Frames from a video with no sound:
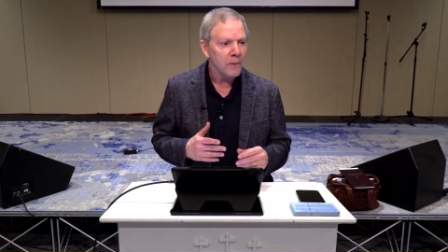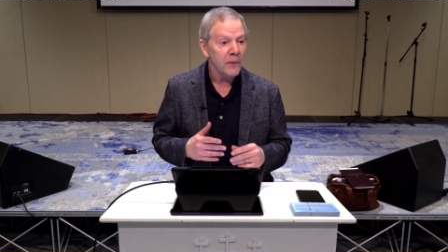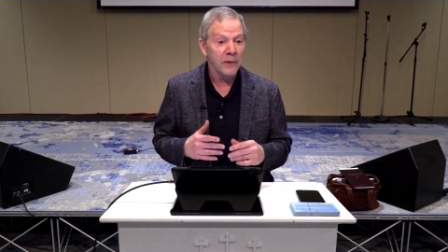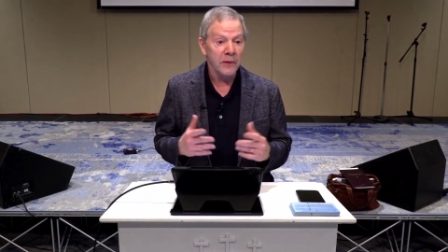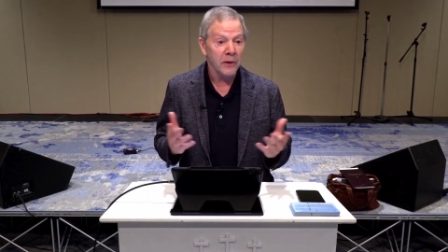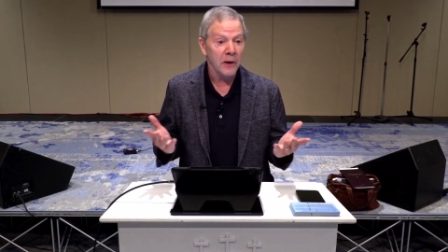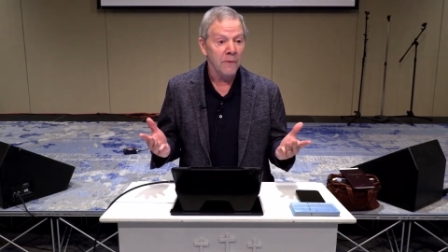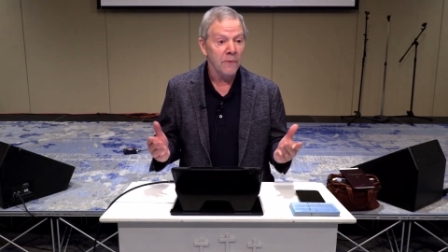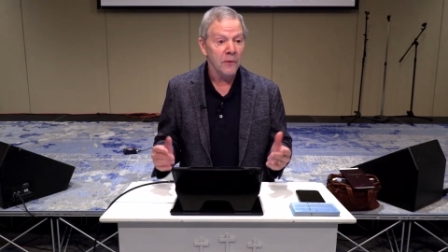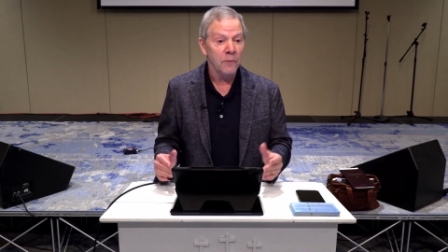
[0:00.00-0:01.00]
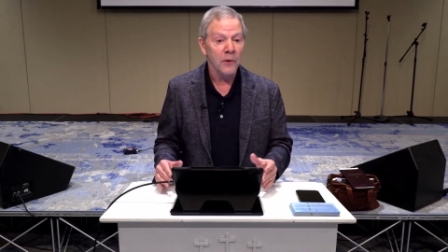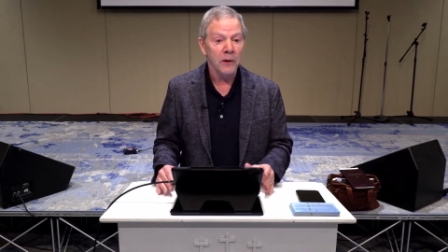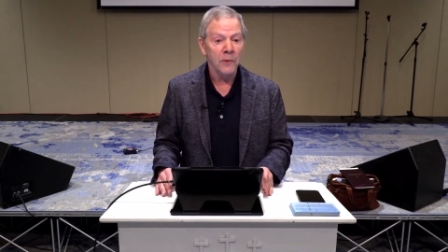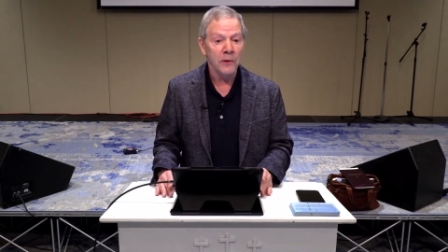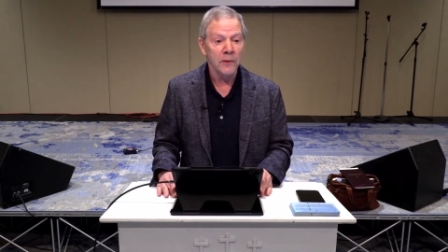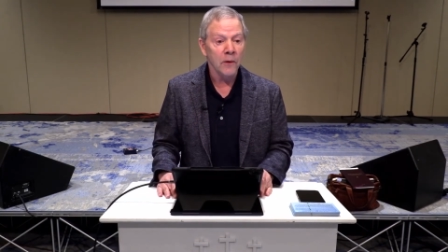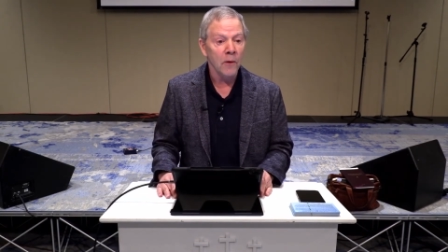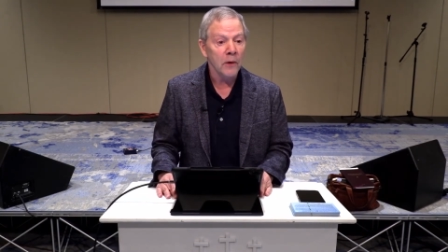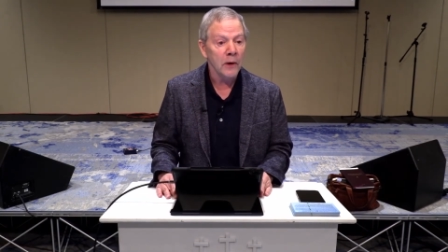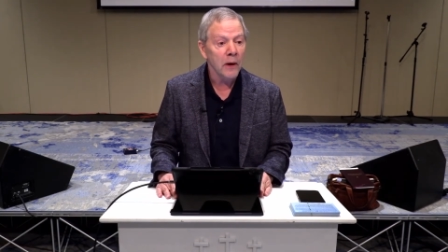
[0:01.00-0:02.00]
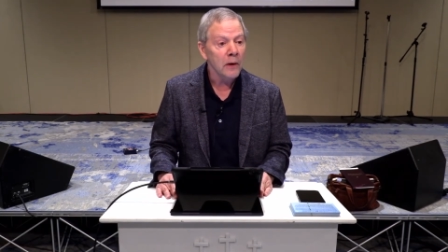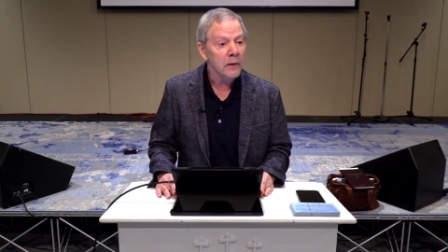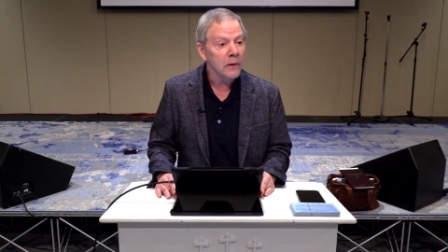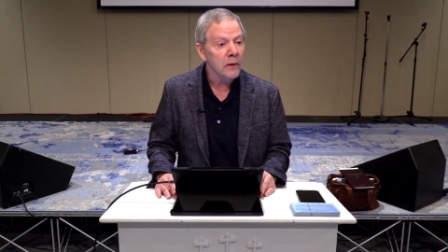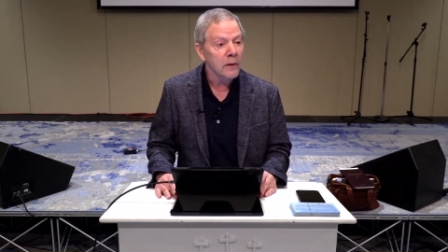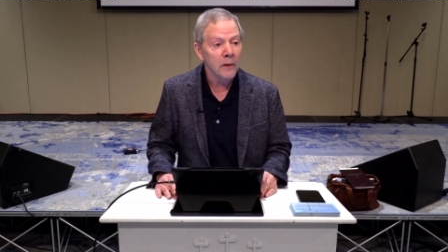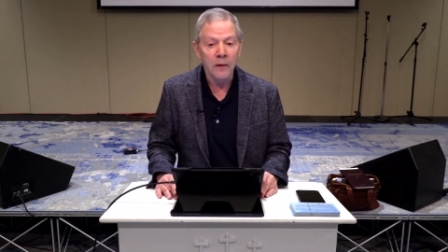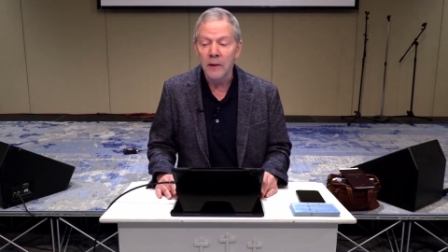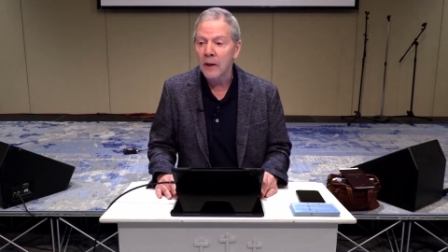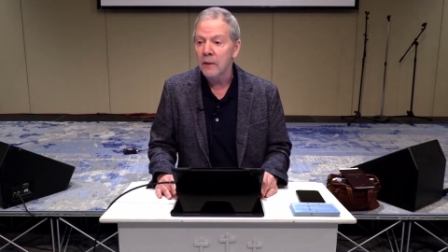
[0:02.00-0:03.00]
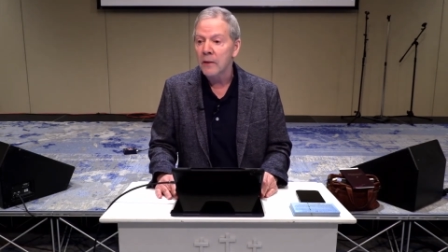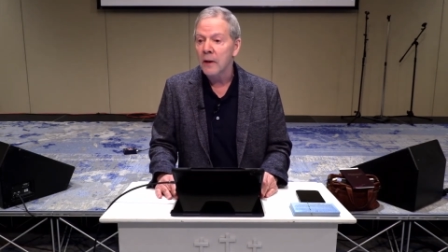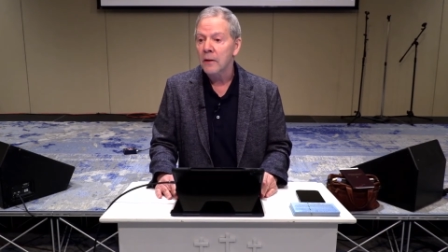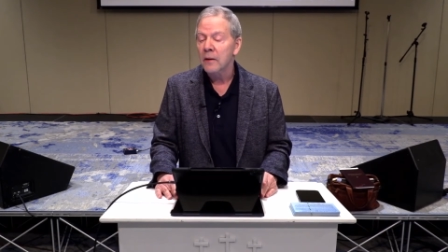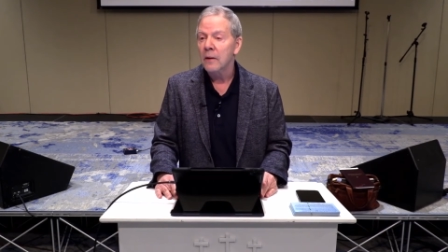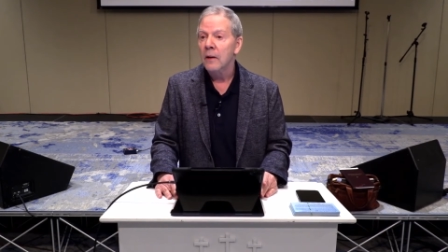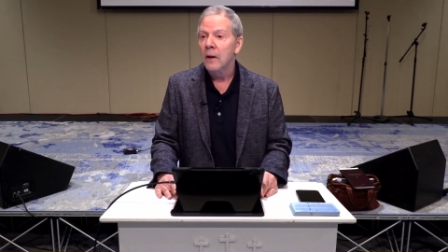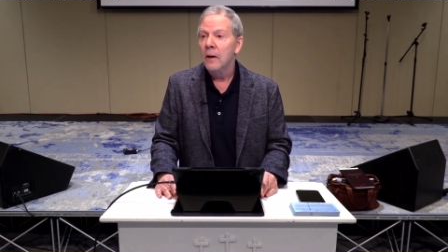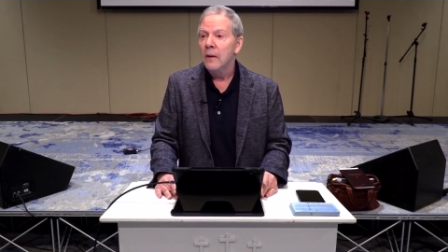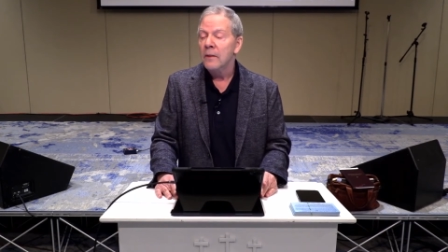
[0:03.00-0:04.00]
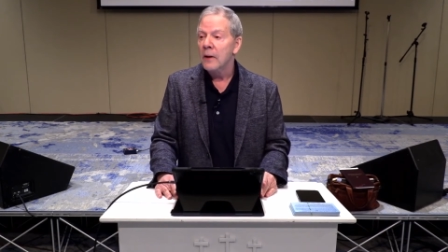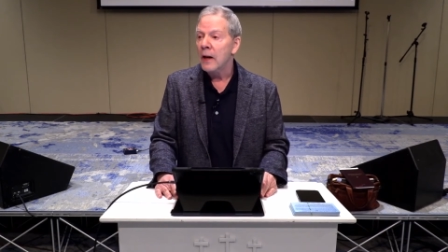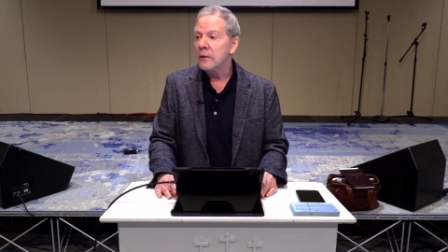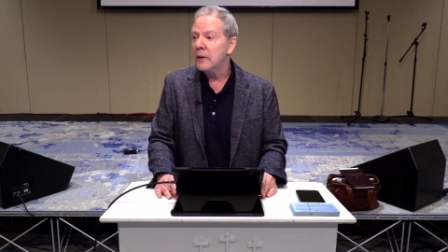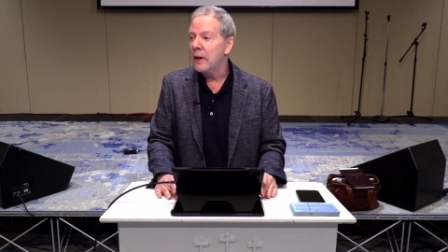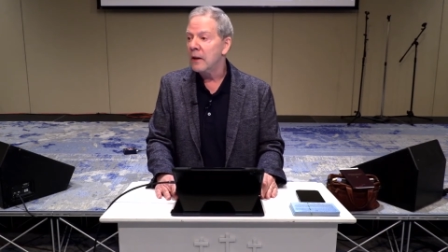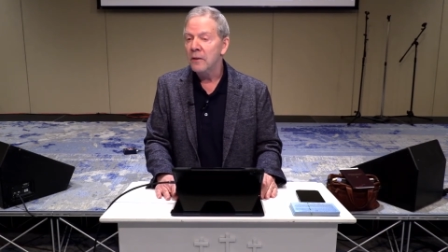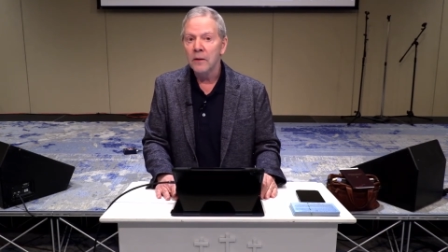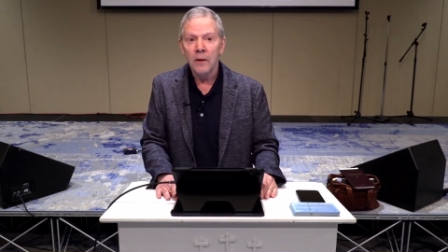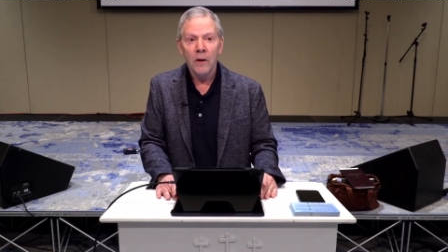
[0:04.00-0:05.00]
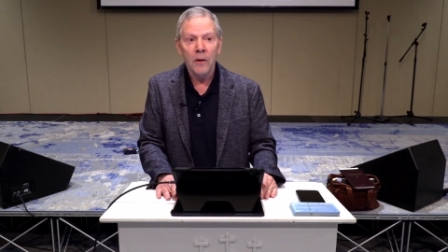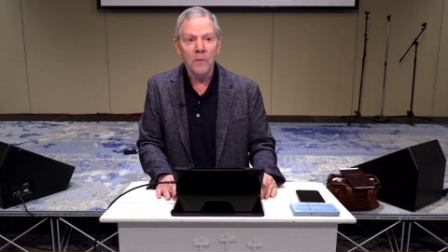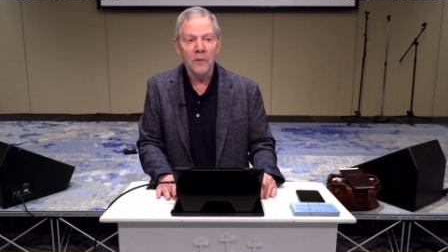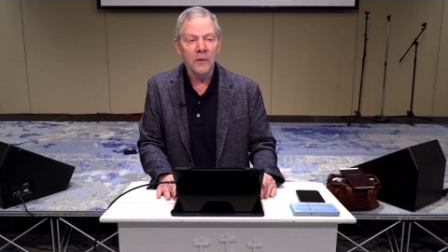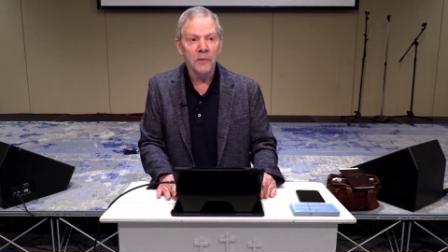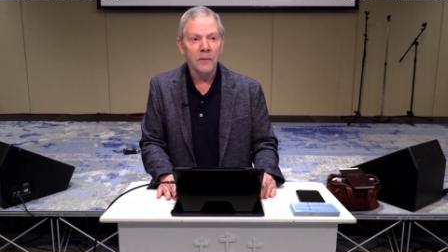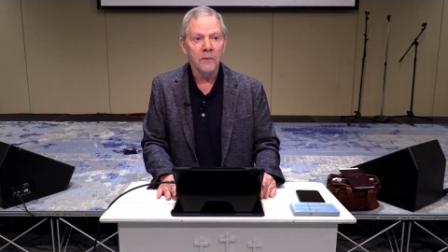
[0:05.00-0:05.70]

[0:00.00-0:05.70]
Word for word: And he discovered when he went to the cardiologist and had a test that he actually has almost